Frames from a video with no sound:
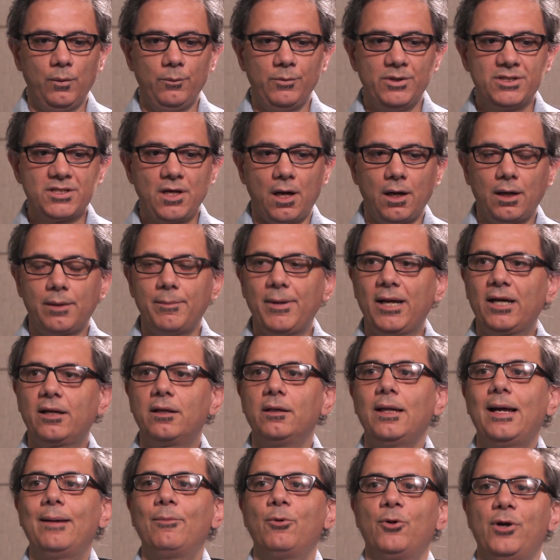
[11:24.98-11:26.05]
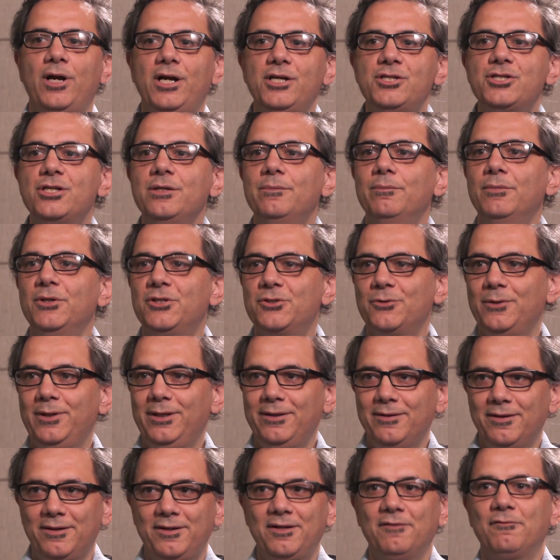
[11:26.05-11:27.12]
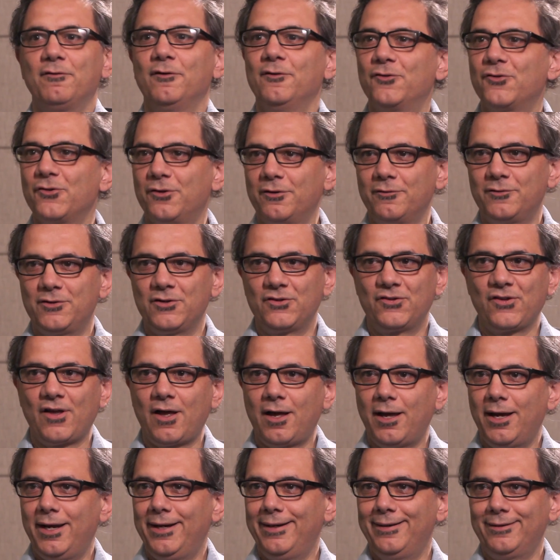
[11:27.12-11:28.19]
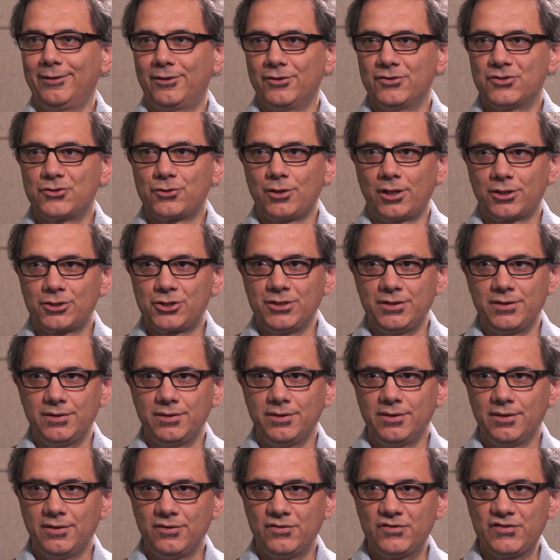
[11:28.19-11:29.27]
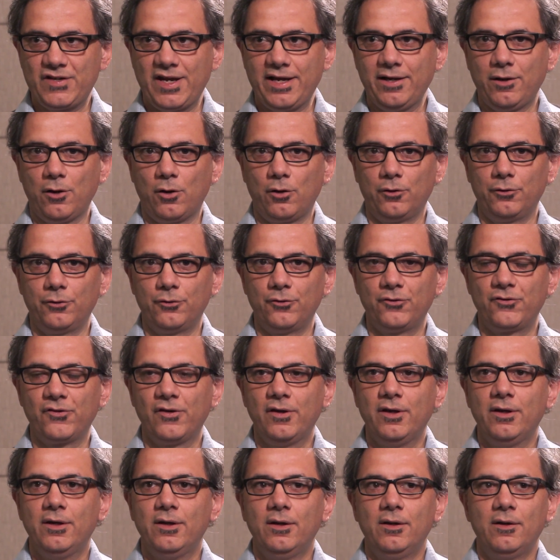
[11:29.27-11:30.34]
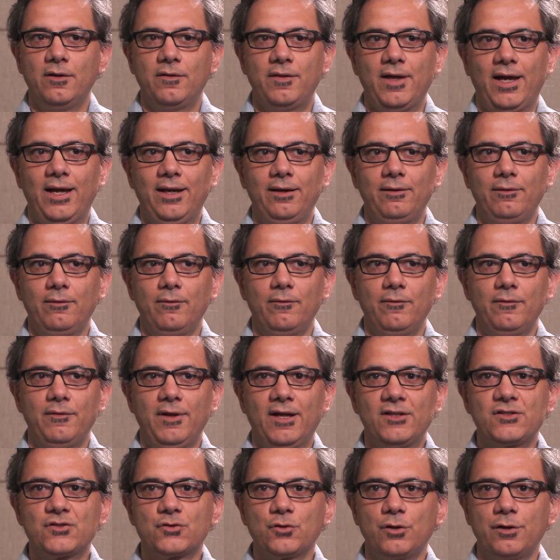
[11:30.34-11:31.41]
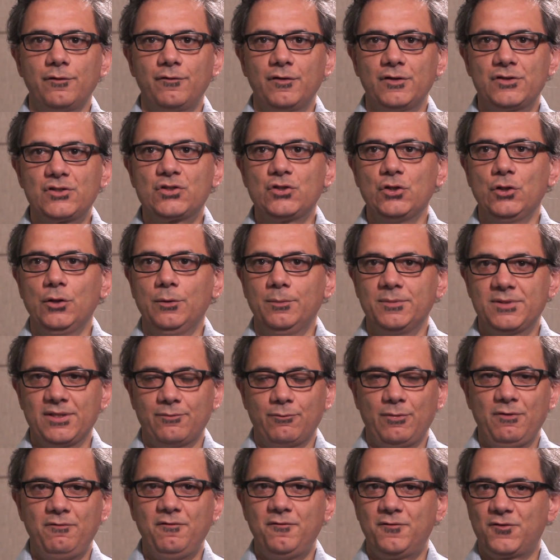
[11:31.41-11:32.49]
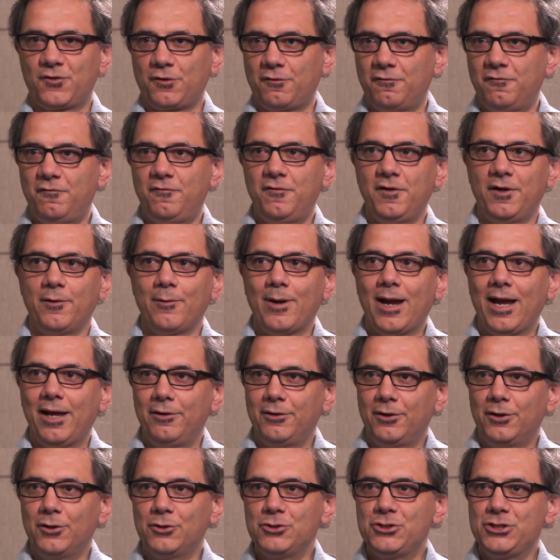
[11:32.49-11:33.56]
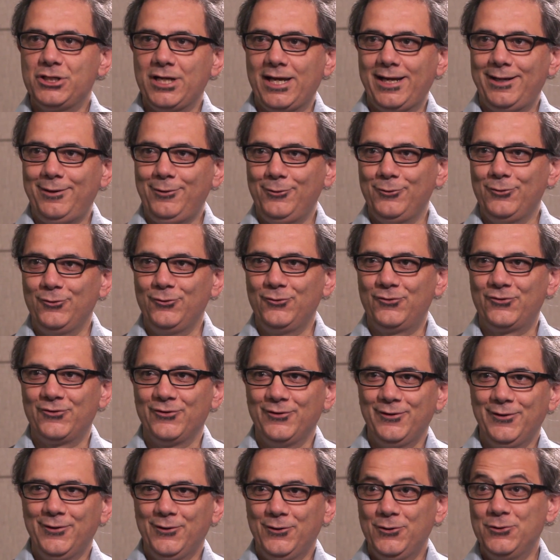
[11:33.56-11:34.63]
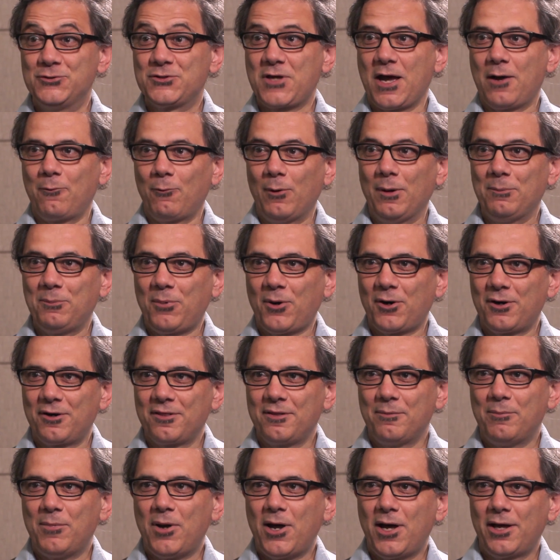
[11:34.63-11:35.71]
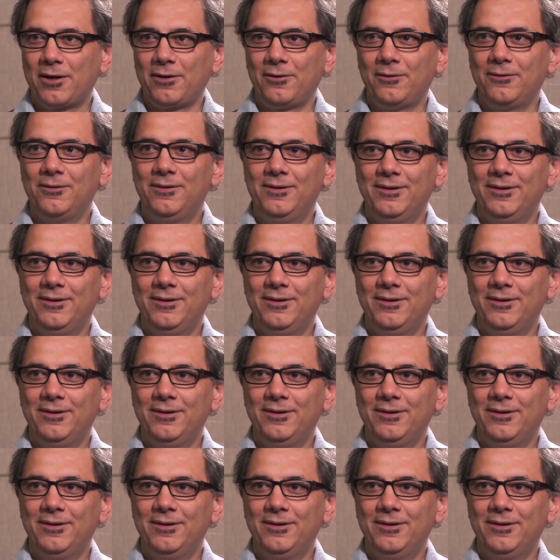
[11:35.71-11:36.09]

When we talk about collaboration between the different sort of design and construction stakeholders, that sort of assumes, and we sort of figure out and negotiate who's got what part of the model.